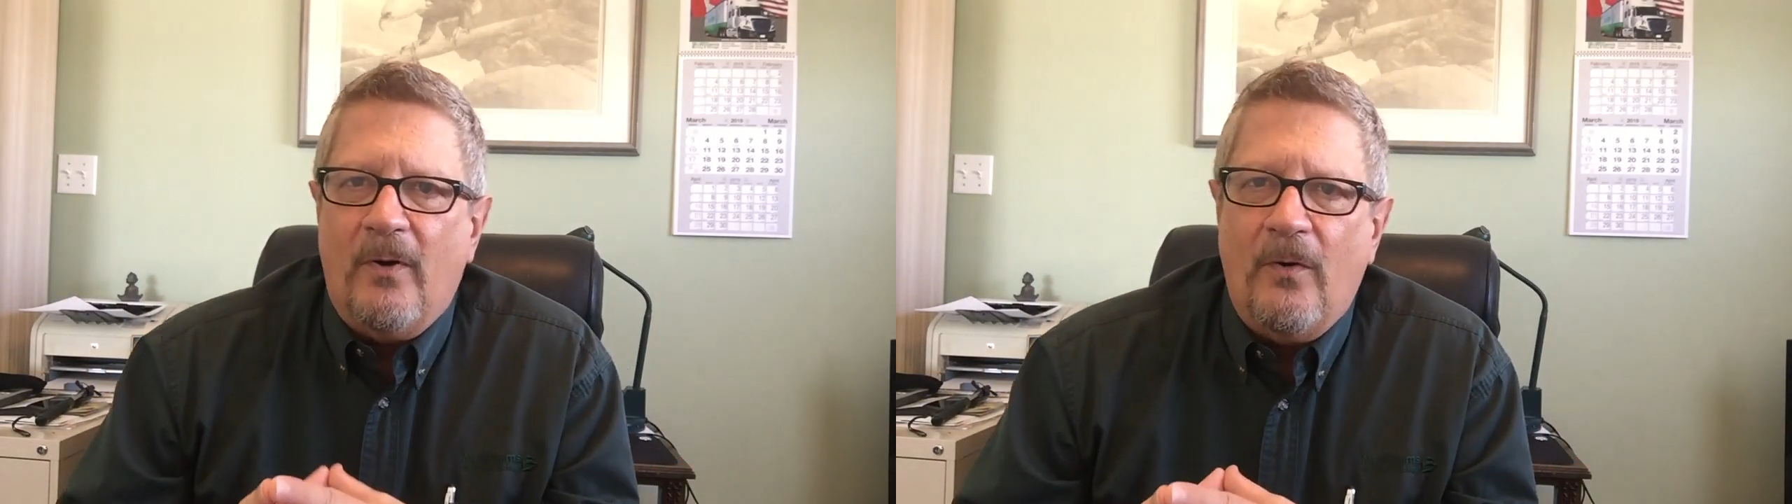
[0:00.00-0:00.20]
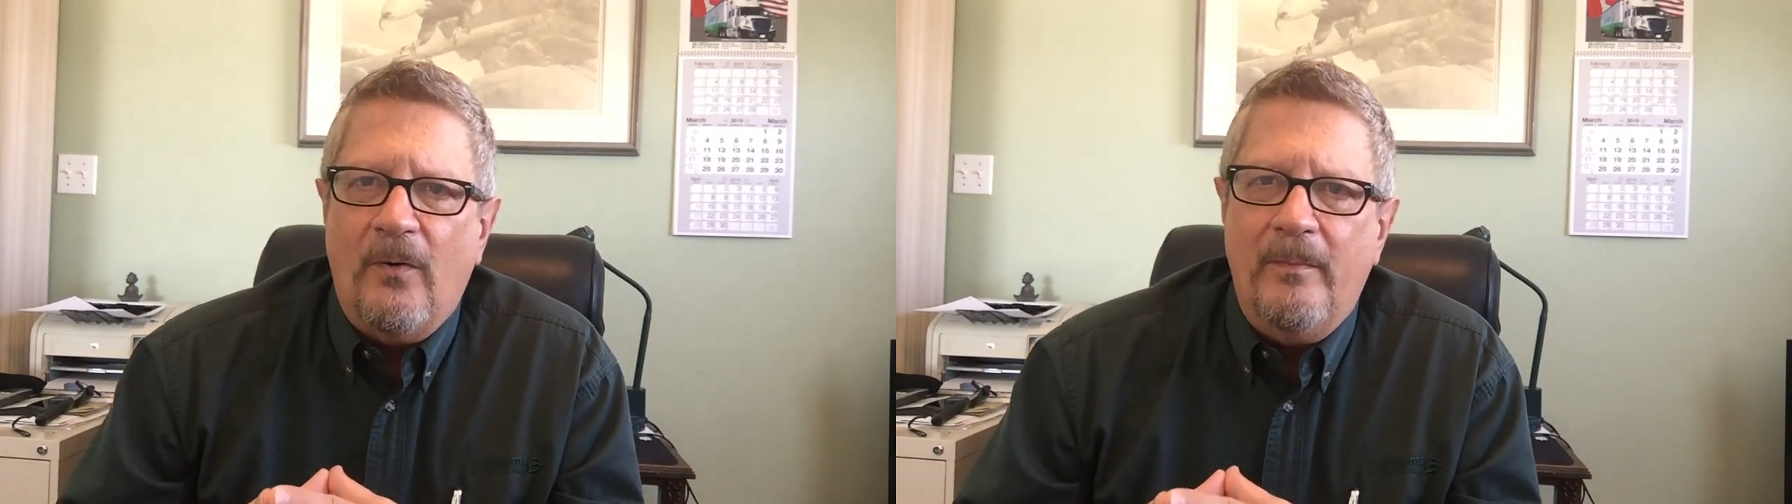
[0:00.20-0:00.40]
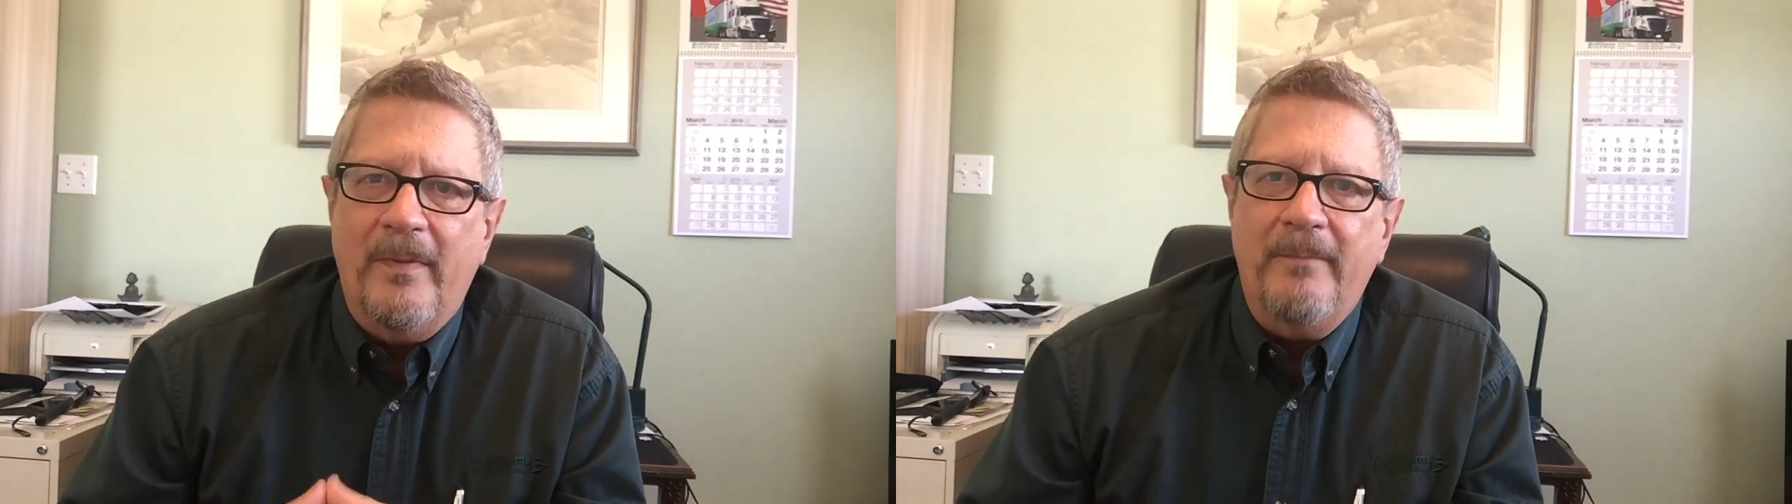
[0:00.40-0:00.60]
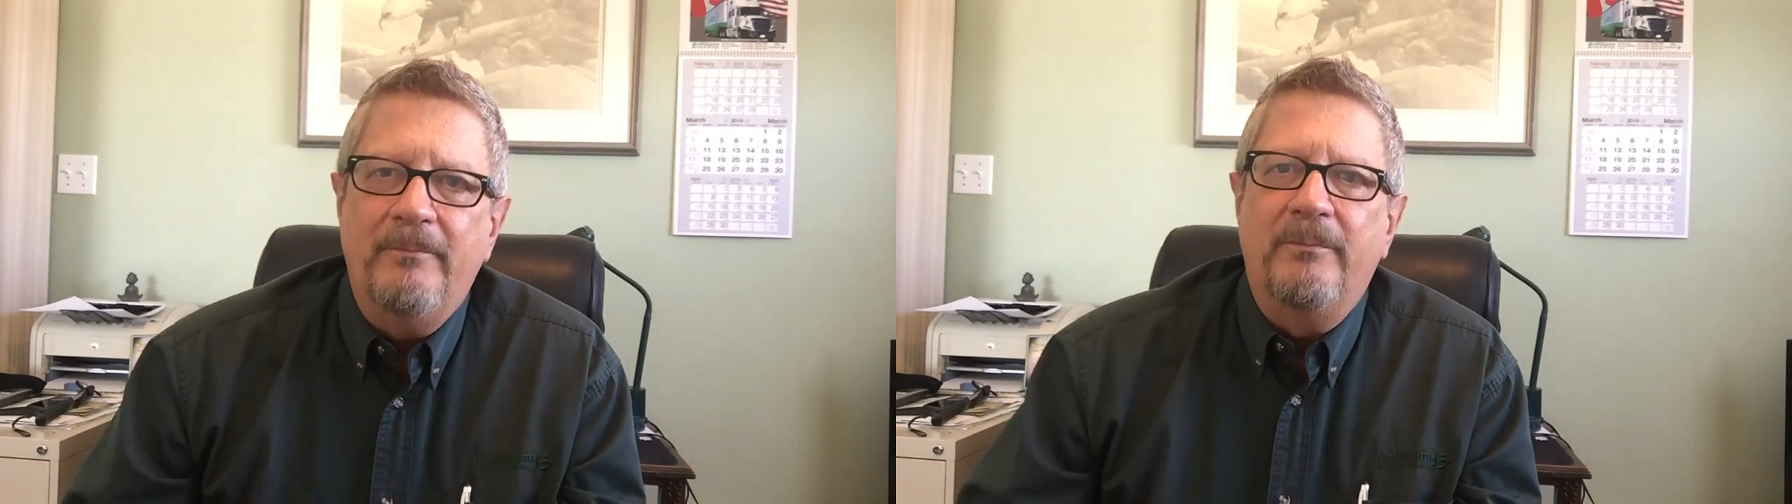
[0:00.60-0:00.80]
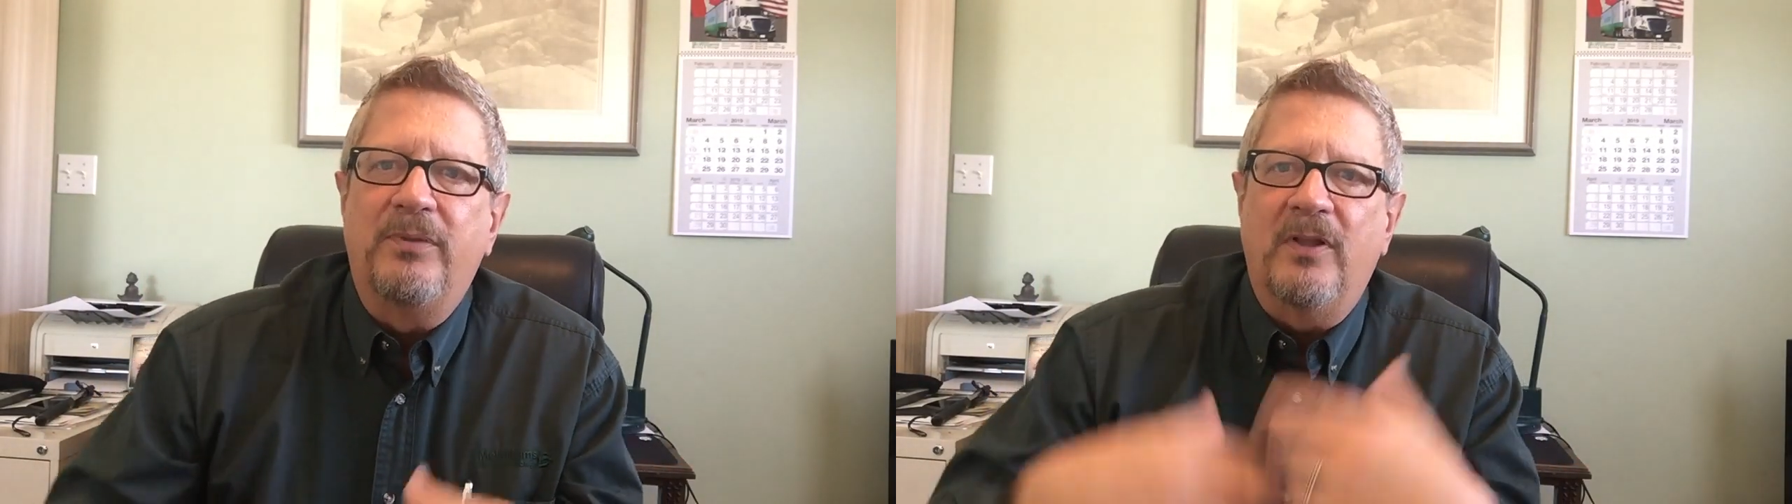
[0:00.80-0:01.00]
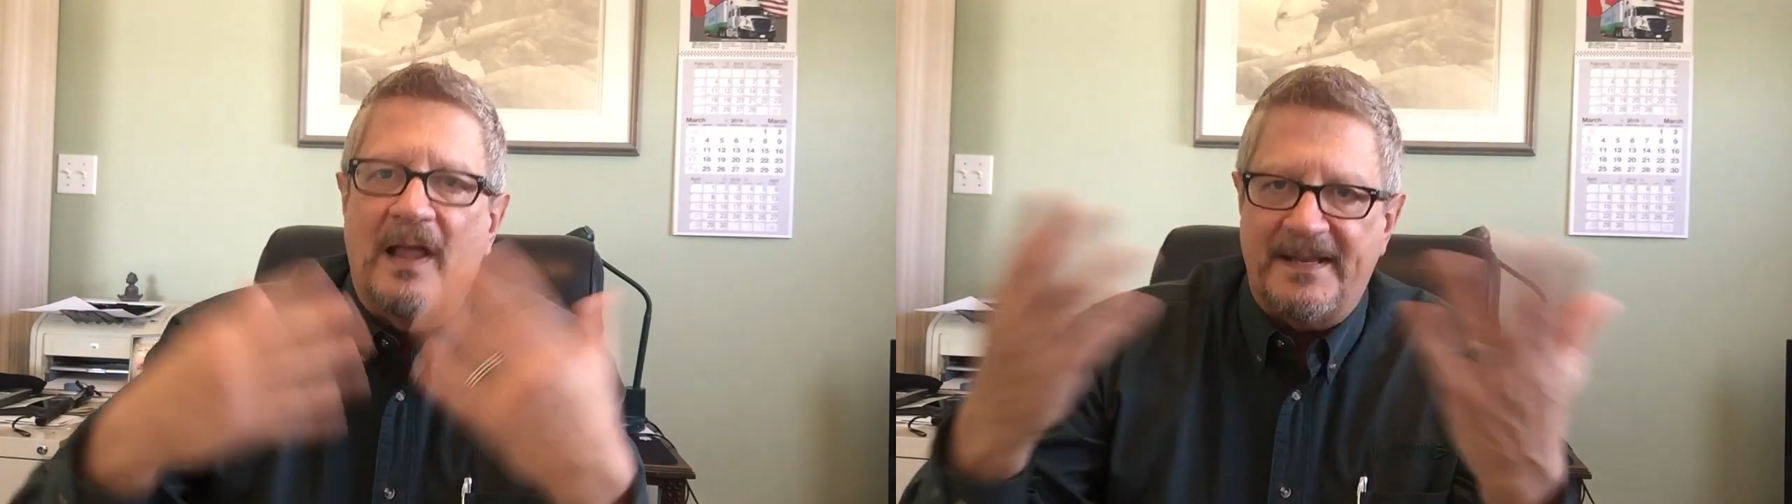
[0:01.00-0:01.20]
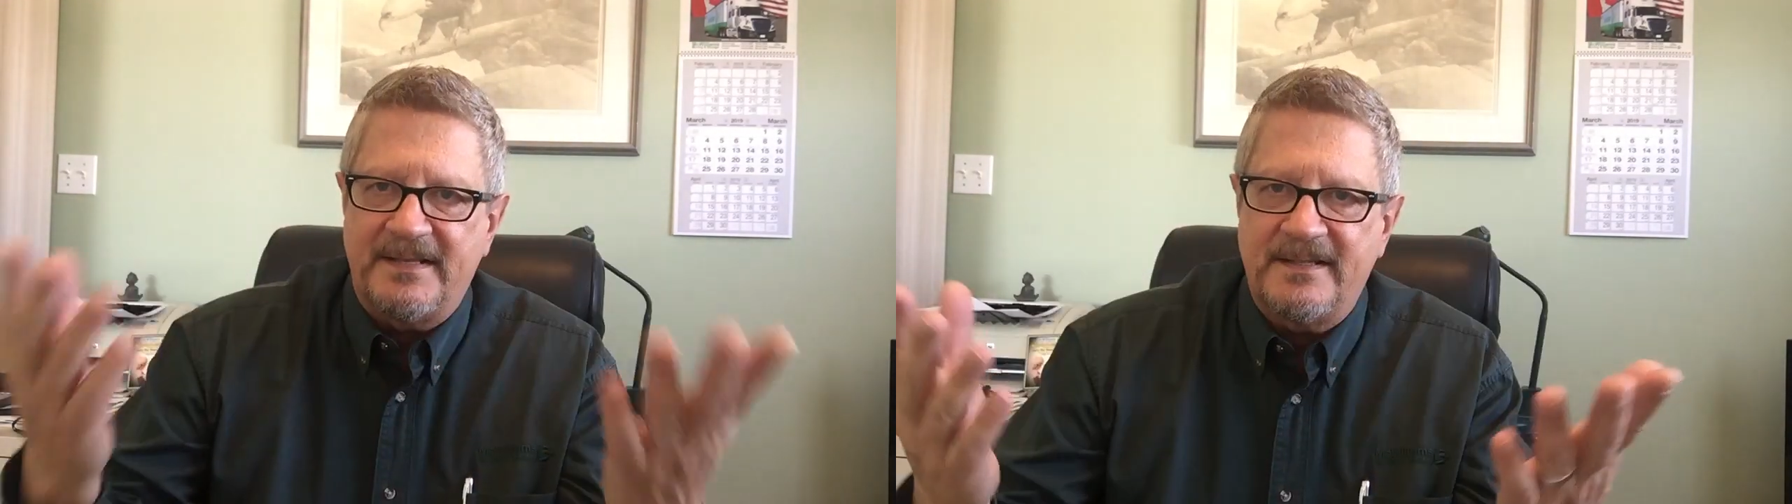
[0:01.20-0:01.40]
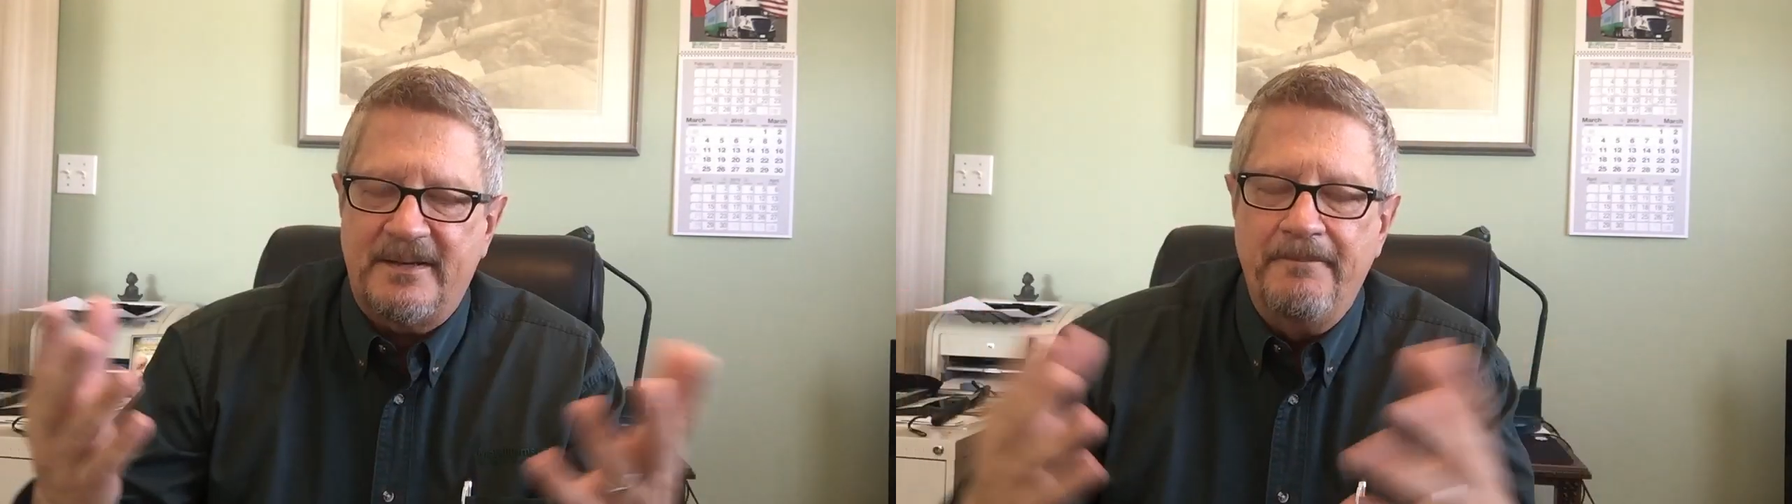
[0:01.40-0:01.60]
home
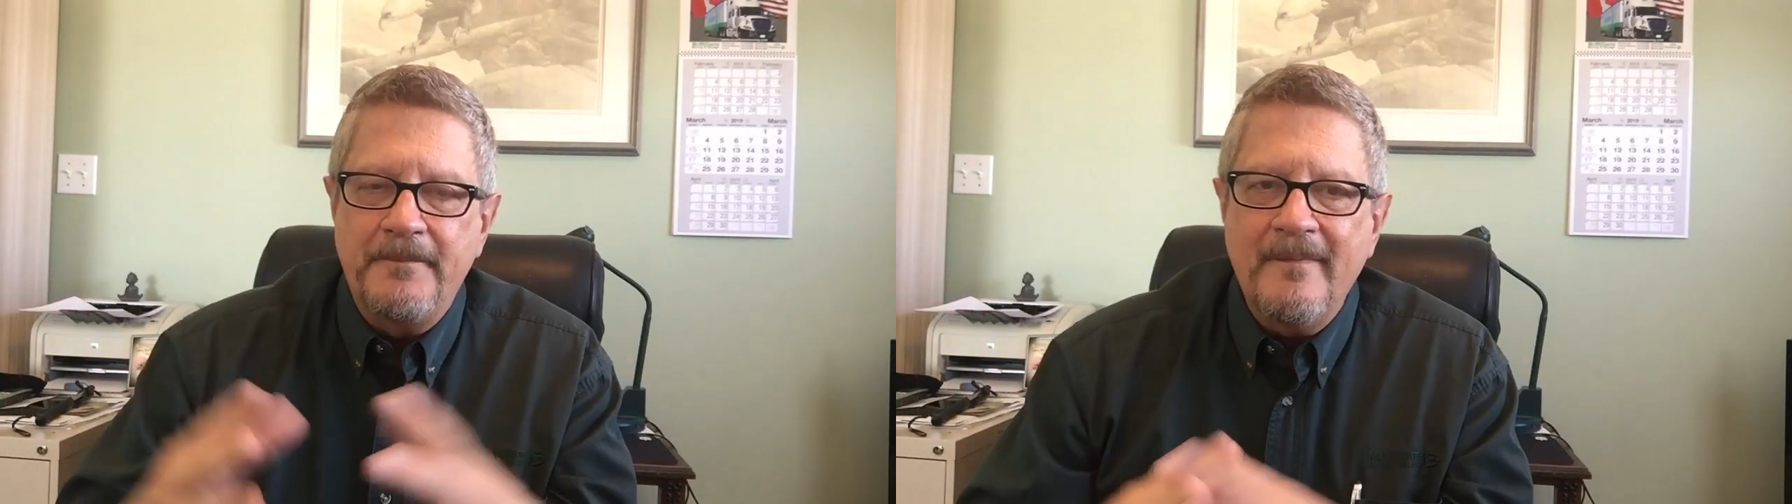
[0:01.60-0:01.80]
plus.